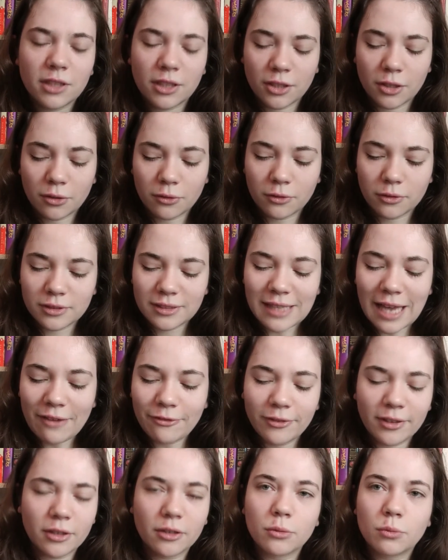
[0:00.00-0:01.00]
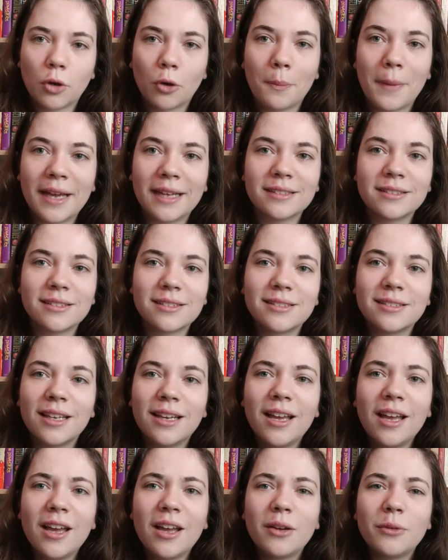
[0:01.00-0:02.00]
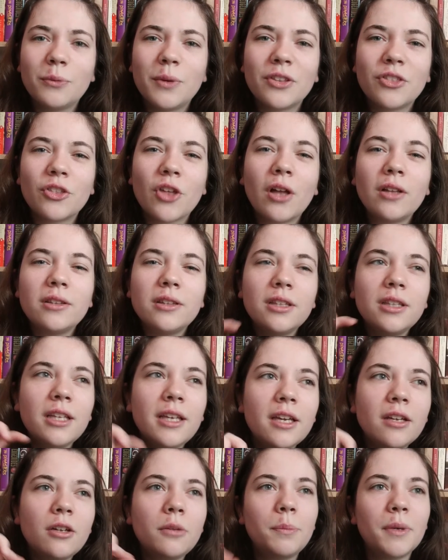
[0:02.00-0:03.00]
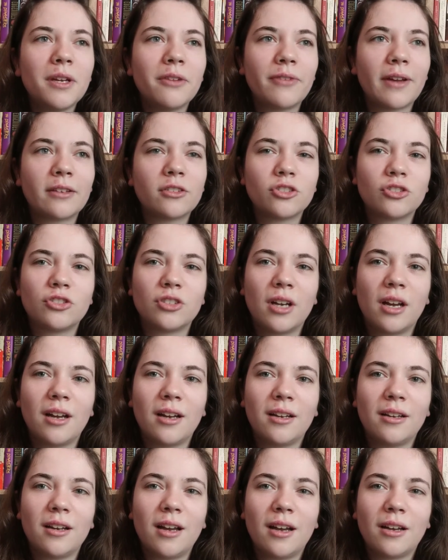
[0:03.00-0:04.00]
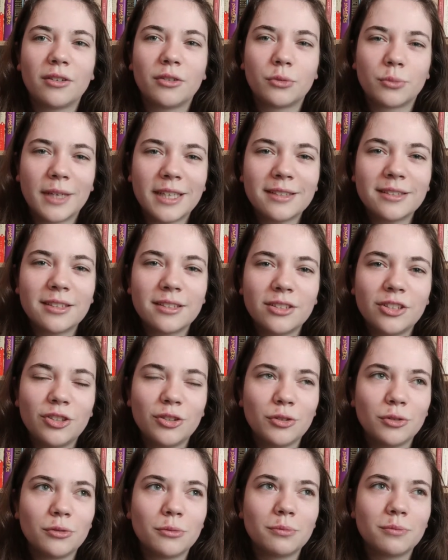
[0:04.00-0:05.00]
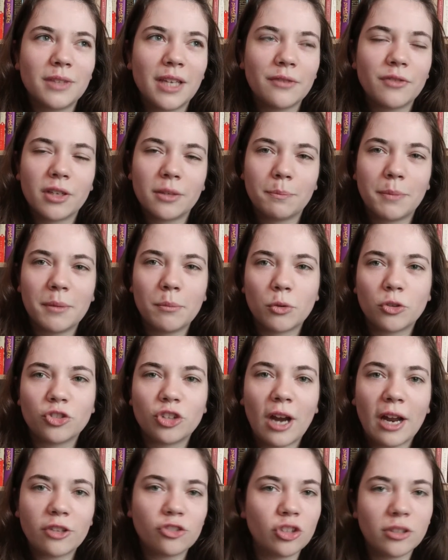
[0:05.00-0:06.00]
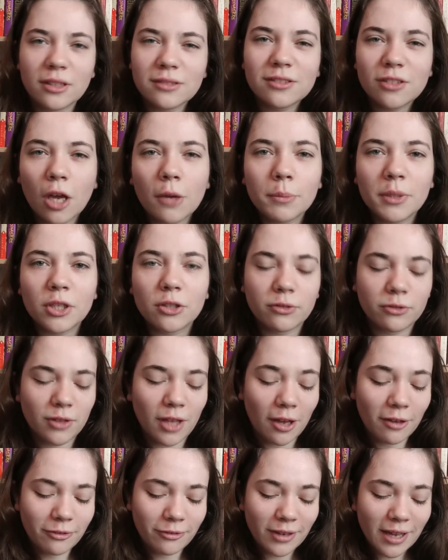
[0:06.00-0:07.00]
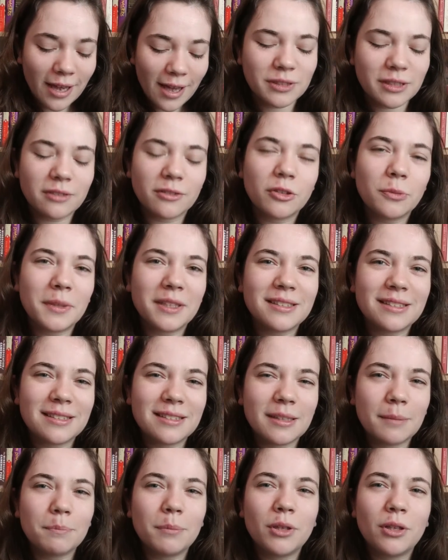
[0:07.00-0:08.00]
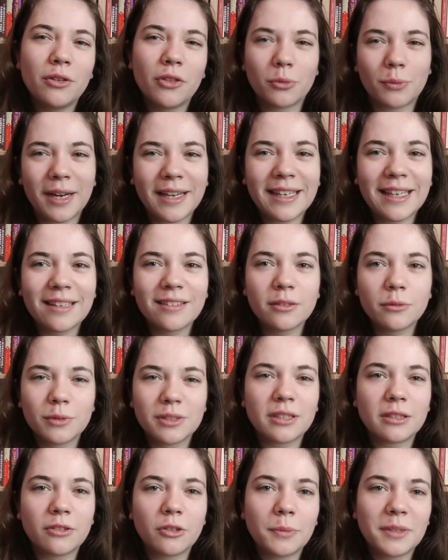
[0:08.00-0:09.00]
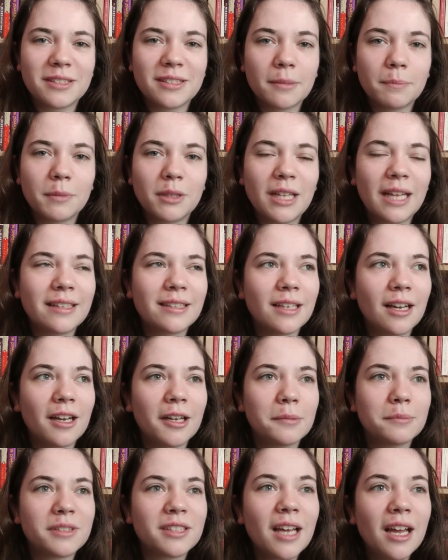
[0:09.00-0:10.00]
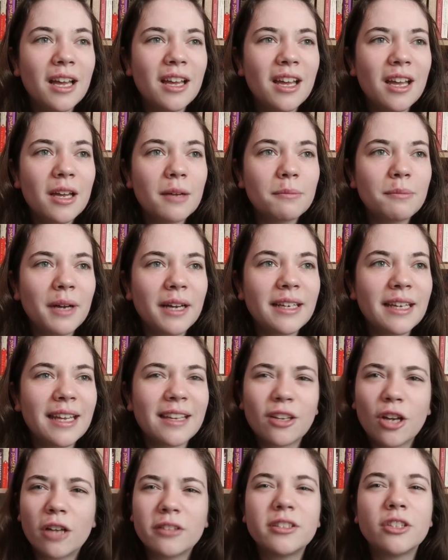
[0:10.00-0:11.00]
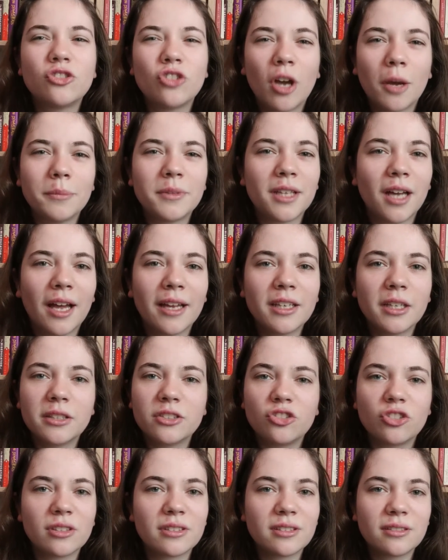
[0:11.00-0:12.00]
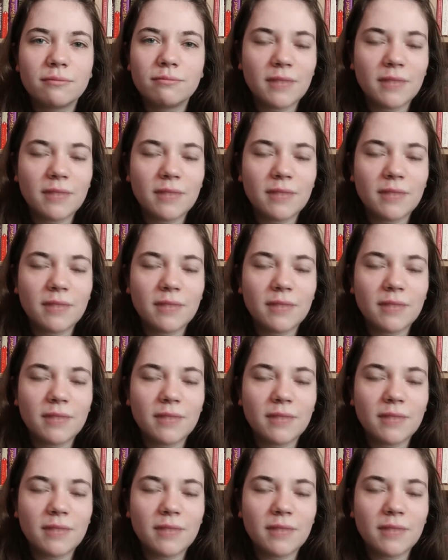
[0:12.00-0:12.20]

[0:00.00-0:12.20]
you know, sapphic romance with a little bit of extra grit to give it a bit more traction. It's not pure fluff. It was a little bit simple. The writing was a little bit simple at times, but it got the job done. It